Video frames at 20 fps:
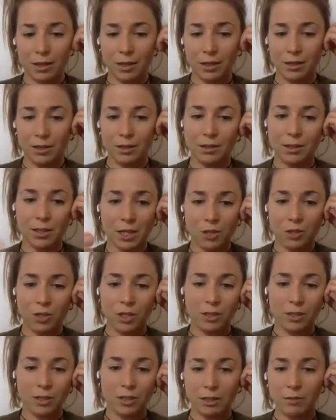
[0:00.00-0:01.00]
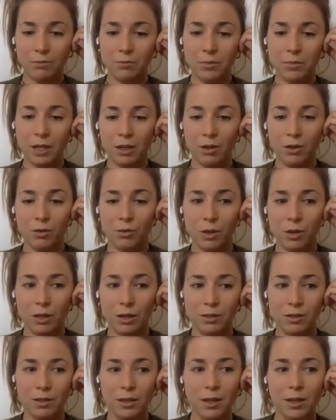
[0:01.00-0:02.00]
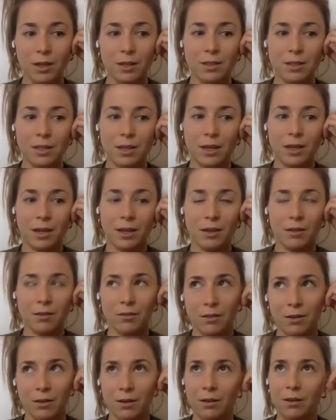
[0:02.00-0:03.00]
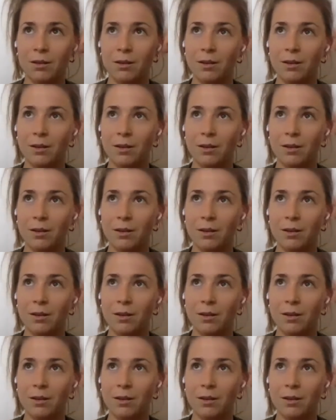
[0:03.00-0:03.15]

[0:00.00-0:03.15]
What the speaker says: And in the national team, they always say, oh,